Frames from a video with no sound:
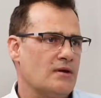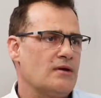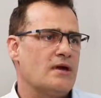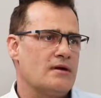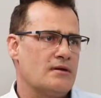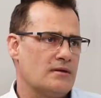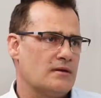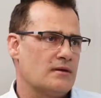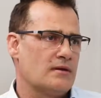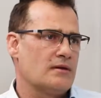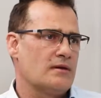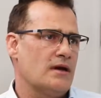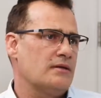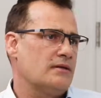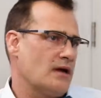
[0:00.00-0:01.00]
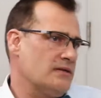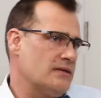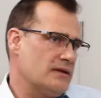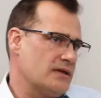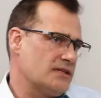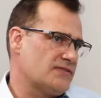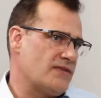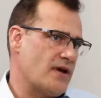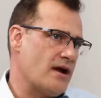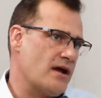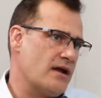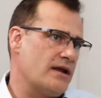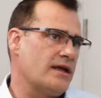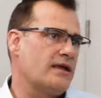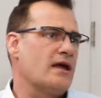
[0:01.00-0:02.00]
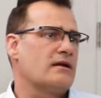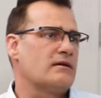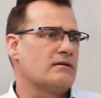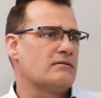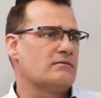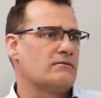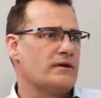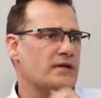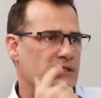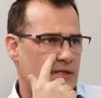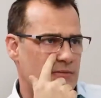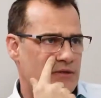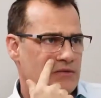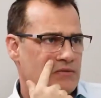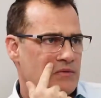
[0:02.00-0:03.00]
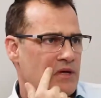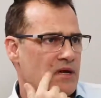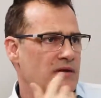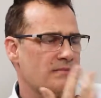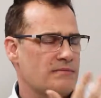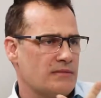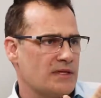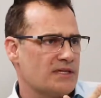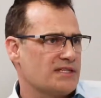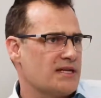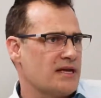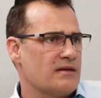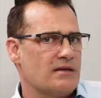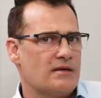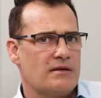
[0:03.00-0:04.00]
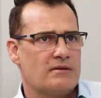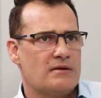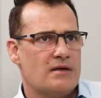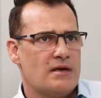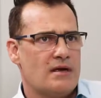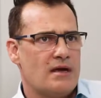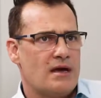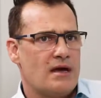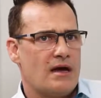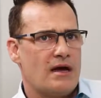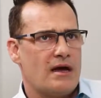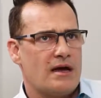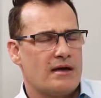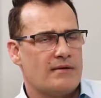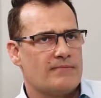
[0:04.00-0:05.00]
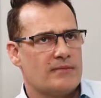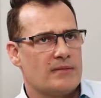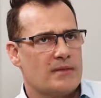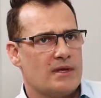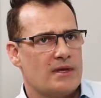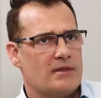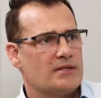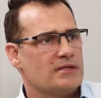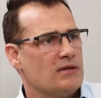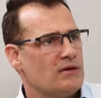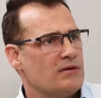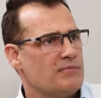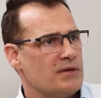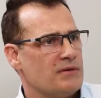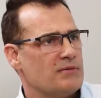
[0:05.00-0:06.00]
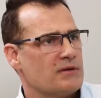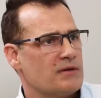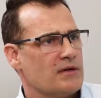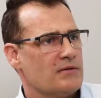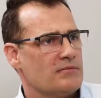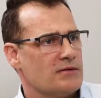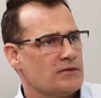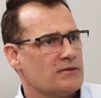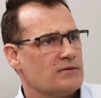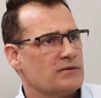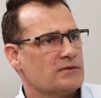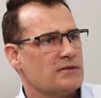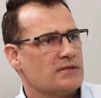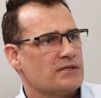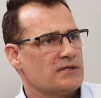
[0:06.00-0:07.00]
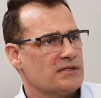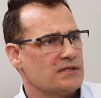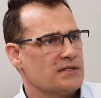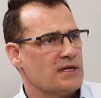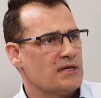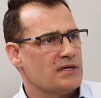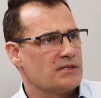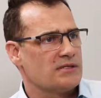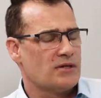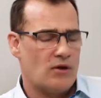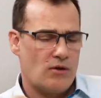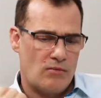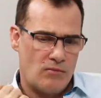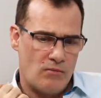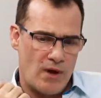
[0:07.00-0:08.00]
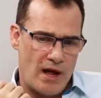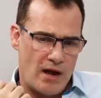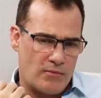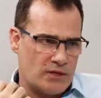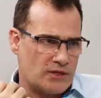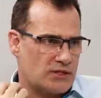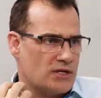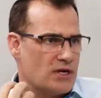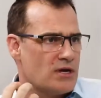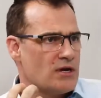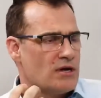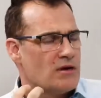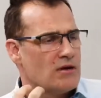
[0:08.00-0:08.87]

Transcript: Okay. I think that's fair. And again, reasonable. Like I say, you know, there's a lot of people come and talk to us and tell us how much